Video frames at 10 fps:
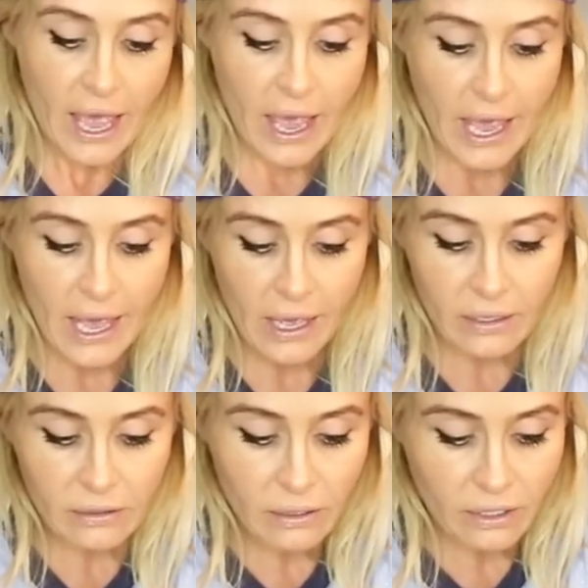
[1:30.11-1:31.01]

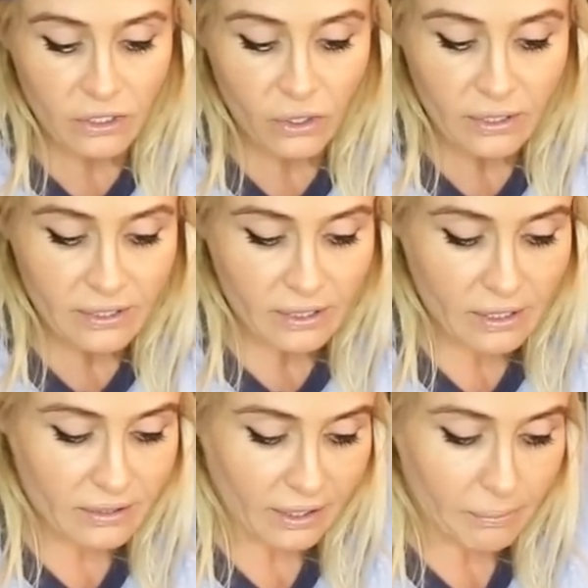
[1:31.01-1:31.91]
and as you can see,
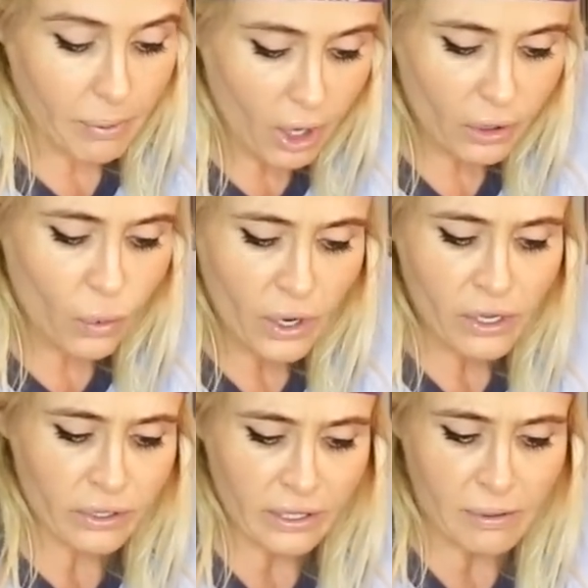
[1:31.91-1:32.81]
it's like part
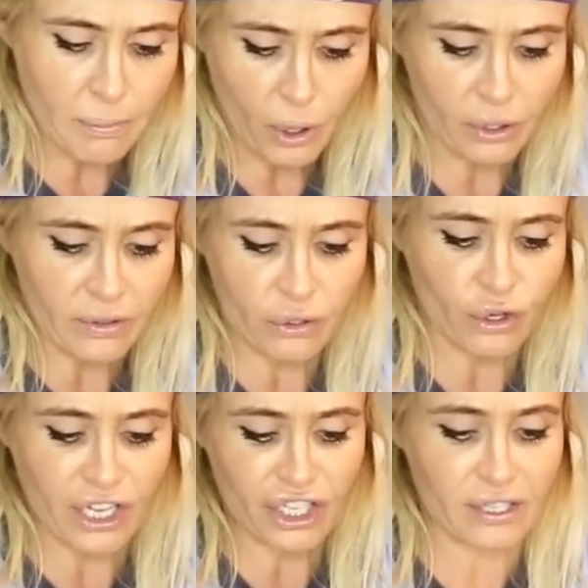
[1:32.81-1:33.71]
oil and then part of the
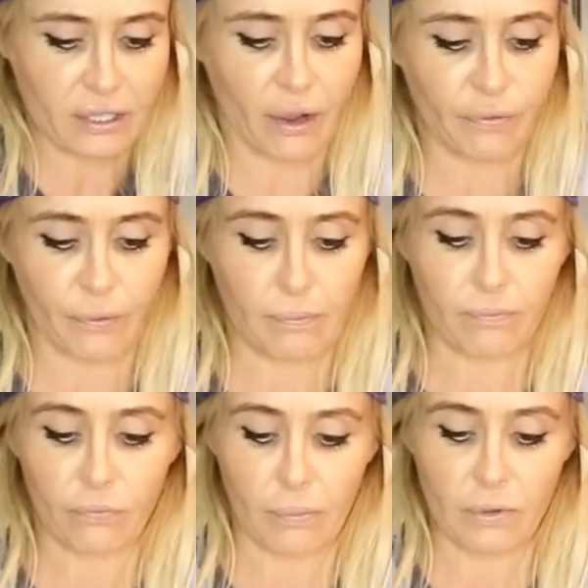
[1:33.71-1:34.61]
dredgy stuff
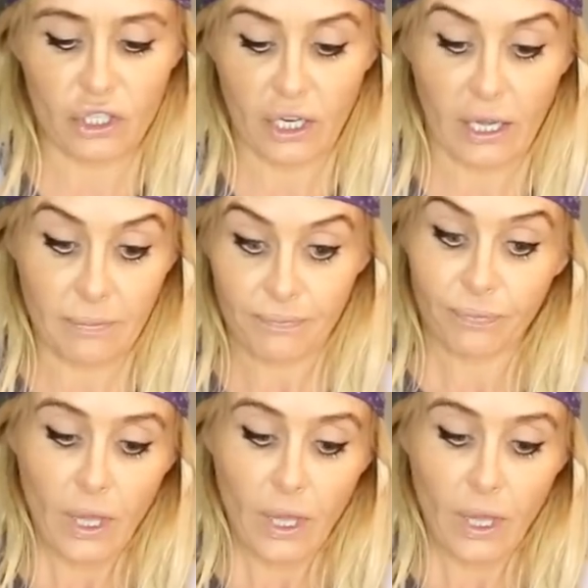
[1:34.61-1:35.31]
from the chicken.